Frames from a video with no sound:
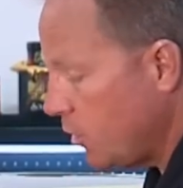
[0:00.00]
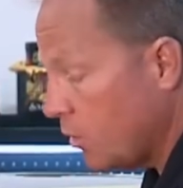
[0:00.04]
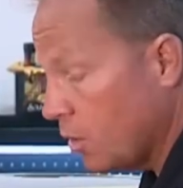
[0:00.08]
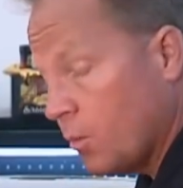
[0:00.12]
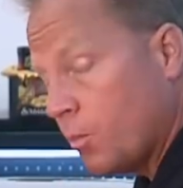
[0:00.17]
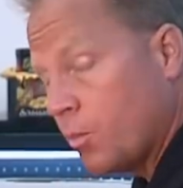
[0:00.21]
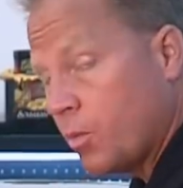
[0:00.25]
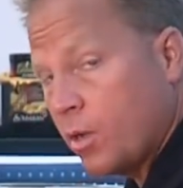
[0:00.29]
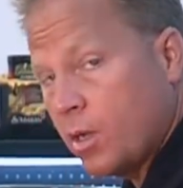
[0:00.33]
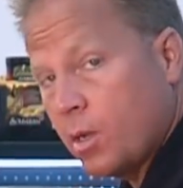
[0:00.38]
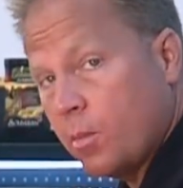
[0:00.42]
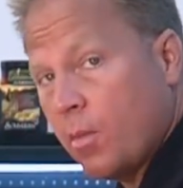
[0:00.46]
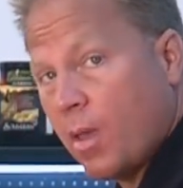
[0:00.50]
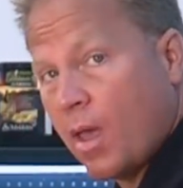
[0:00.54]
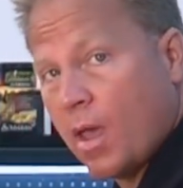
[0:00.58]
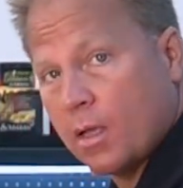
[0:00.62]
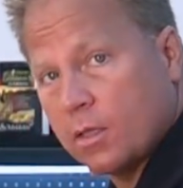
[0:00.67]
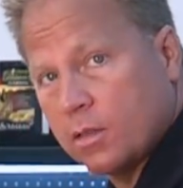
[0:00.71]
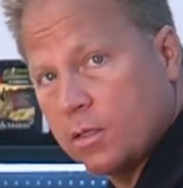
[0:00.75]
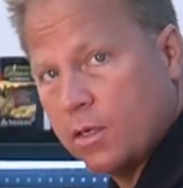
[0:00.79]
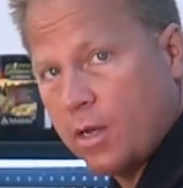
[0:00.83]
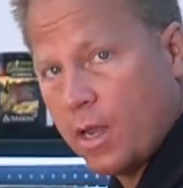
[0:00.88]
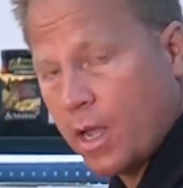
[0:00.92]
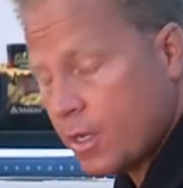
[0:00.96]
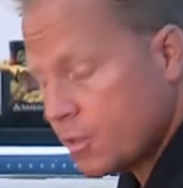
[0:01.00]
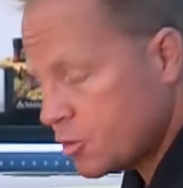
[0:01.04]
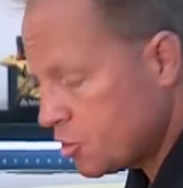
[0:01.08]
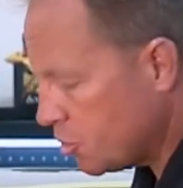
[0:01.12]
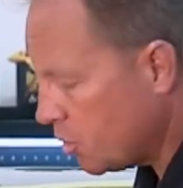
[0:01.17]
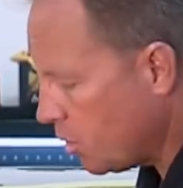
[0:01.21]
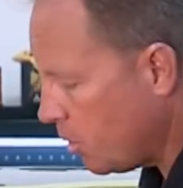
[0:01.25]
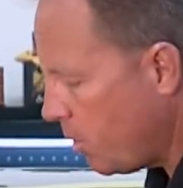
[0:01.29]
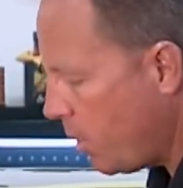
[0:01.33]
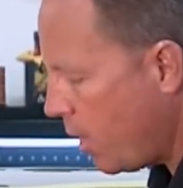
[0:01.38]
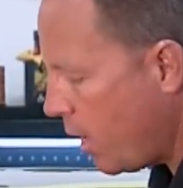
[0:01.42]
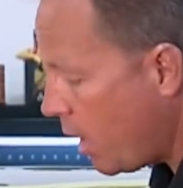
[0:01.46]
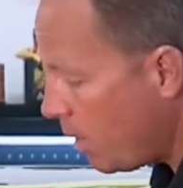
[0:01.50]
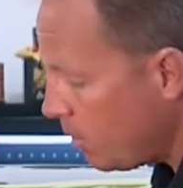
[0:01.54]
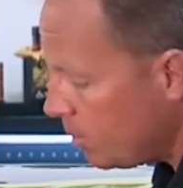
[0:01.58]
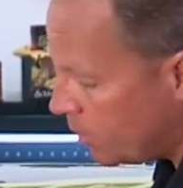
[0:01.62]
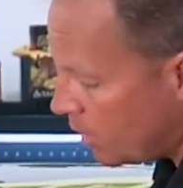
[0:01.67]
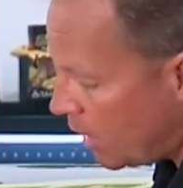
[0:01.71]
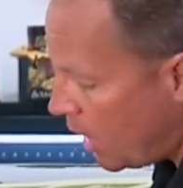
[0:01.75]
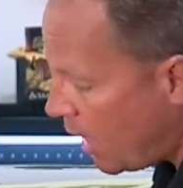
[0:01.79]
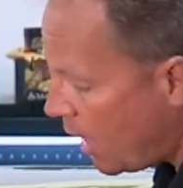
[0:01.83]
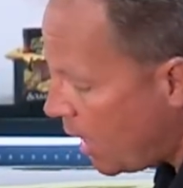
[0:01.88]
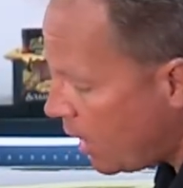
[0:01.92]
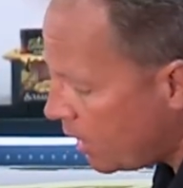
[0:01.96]
you'll bring back the natural
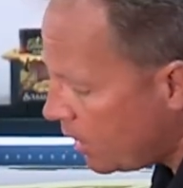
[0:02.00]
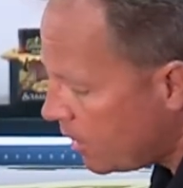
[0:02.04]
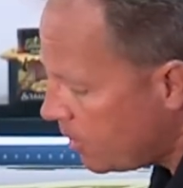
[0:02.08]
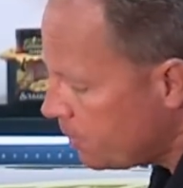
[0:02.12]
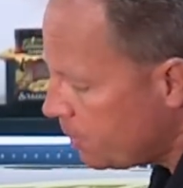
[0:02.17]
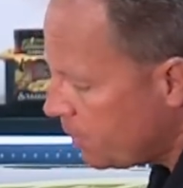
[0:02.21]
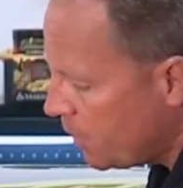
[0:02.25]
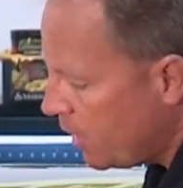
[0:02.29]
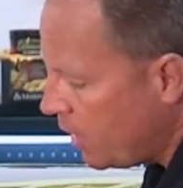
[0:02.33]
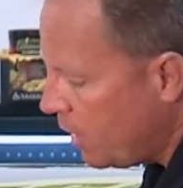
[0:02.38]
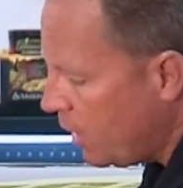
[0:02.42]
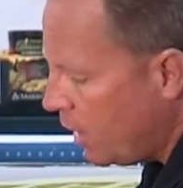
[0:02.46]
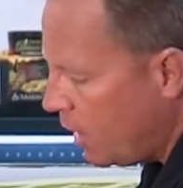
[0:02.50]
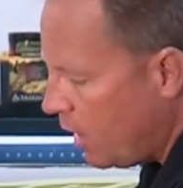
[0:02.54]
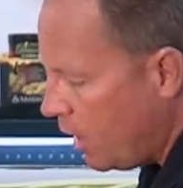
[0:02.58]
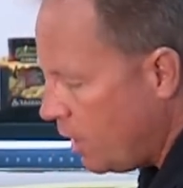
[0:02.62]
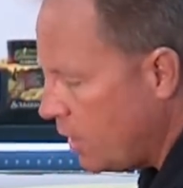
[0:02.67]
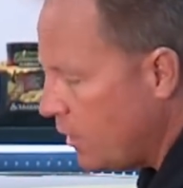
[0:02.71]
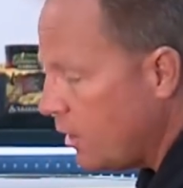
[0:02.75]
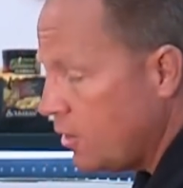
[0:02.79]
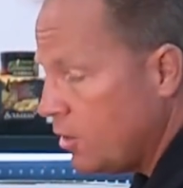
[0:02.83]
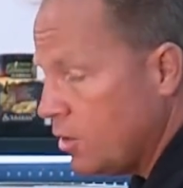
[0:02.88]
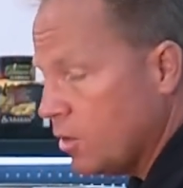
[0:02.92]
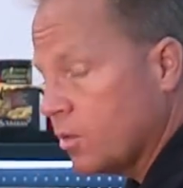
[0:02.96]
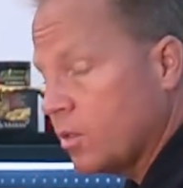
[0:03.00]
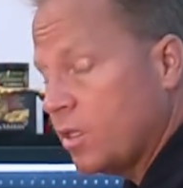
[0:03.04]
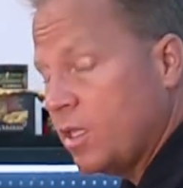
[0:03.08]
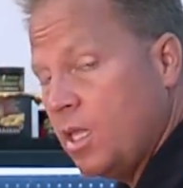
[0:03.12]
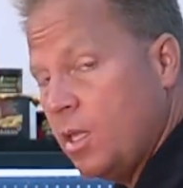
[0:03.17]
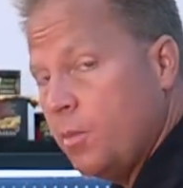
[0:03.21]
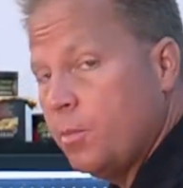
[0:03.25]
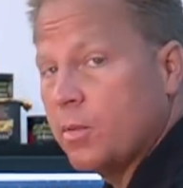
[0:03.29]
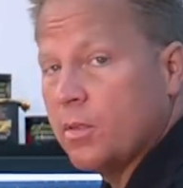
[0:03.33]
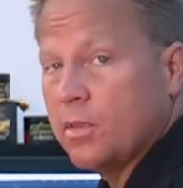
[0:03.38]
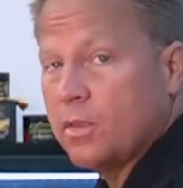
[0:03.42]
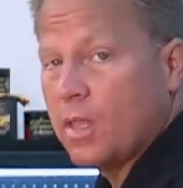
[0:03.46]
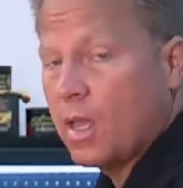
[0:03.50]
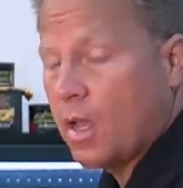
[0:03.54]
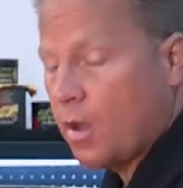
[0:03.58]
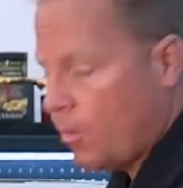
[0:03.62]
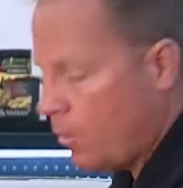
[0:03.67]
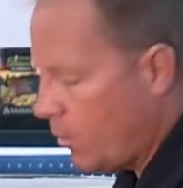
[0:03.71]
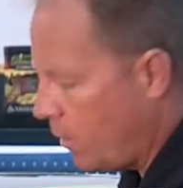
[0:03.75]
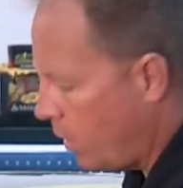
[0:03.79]
black and then you'll keep it that